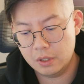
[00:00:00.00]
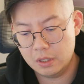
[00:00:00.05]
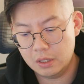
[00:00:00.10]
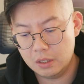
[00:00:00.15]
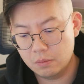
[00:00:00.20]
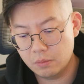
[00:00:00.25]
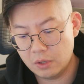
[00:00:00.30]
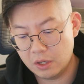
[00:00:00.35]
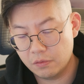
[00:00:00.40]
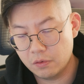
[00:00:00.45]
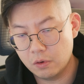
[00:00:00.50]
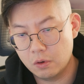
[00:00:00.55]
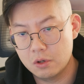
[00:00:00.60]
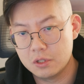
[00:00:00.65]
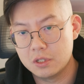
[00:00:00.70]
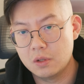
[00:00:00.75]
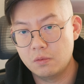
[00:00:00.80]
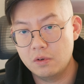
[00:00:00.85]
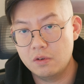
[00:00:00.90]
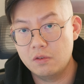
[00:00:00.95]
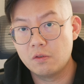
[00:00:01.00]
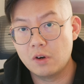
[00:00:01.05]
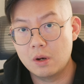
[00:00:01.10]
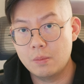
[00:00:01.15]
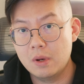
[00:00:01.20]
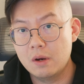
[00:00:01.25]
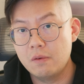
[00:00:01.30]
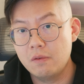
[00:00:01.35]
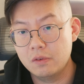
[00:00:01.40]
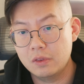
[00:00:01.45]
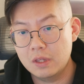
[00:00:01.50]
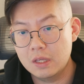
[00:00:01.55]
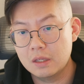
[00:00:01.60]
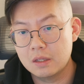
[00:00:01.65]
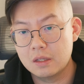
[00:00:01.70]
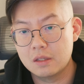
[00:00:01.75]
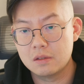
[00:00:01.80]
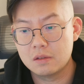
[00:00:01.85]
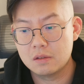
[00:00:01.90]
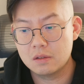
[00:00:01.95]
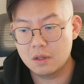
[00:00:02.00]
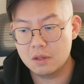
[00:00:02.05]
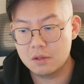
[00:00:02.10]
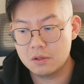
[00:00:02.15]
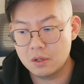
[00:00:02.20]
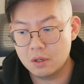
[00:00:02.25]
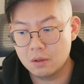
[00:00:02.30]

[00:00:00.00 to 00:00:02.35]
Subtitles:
in my photos and reframing everything is such